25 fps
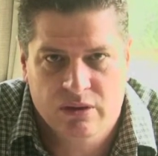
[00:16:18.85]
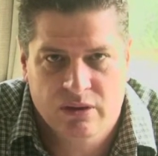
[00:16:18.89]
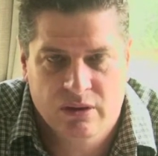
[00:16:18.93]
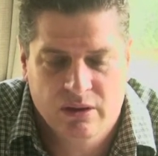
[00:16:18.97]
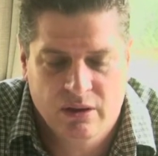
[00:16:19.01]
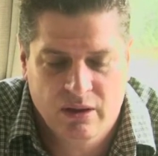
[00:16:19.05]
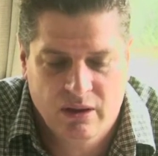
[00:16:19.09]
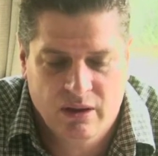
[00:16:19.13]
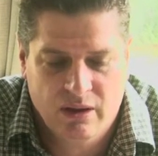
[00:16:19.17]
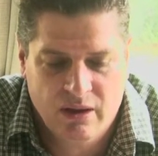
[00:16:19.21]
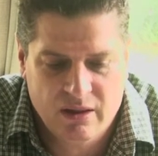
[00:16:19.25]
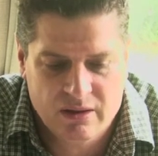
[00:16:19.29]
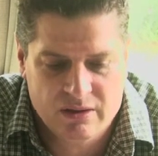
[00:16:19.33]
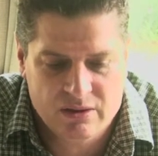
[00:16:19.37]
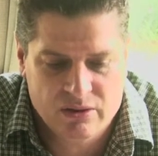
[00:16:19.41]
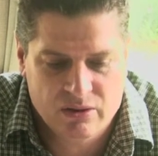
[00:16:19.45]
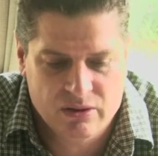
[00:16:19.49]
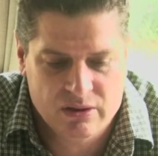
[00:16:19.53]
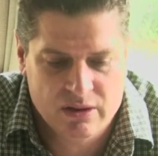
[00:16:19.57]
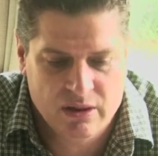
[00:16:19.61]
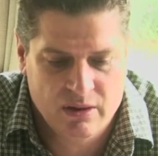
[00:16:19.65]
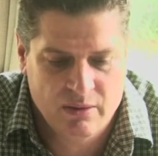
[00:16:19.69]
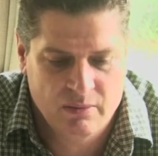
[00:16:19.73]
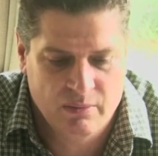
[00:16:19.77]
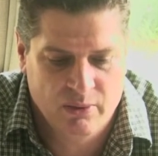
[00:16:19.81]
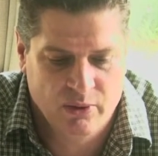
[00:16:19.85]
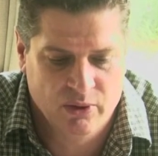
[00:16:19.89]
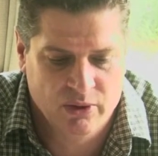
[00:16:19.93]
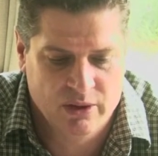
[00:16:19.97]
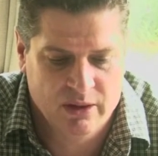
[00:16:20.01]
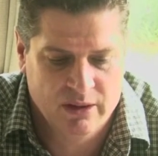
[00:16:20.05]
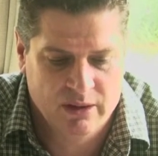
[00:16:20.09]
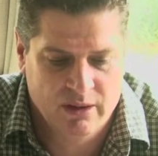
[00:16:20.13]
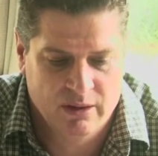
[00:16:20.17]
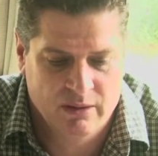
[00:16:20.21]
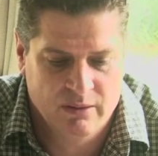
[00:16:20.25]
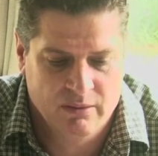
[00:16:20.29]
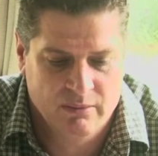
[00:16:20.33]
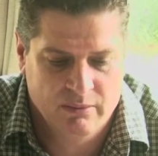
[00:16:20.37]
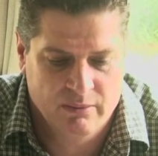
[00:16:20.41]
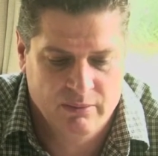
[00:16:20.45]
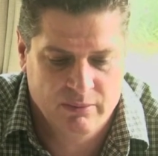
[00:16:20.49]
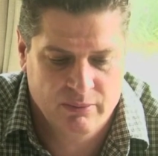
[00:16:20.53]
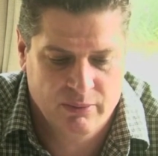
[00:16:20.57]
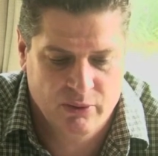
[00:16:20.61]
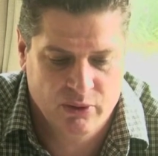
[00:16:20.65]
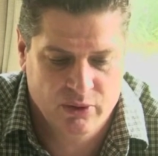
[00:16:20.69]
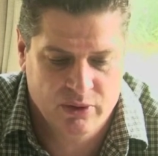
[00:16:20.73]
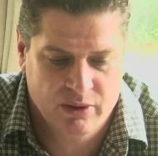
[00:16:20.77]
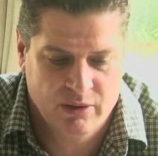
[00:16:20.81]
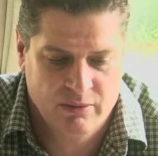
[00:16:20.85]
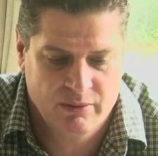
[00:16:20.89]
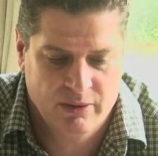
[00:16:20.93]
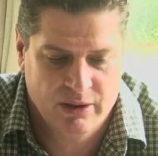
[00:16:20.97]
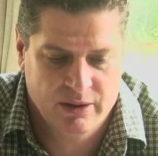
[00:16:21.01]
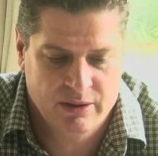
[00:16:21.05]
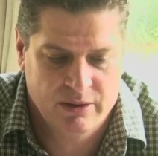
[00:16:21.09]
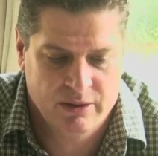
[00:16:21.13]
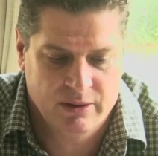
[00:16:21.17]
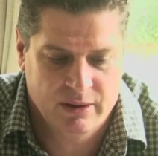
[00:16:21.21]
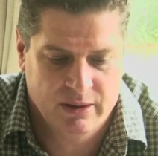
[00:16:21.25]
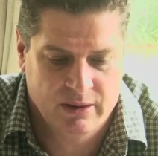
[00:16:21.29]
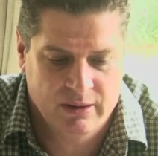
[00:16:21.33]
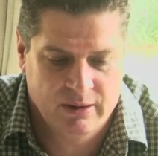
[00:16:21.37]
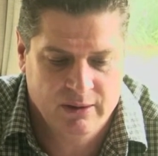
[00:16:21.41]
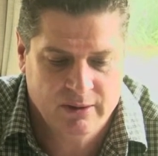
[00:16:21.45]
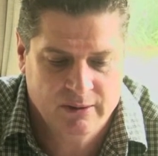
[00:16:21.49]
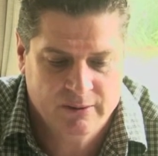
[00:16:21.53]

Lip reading: It's also important bit to it.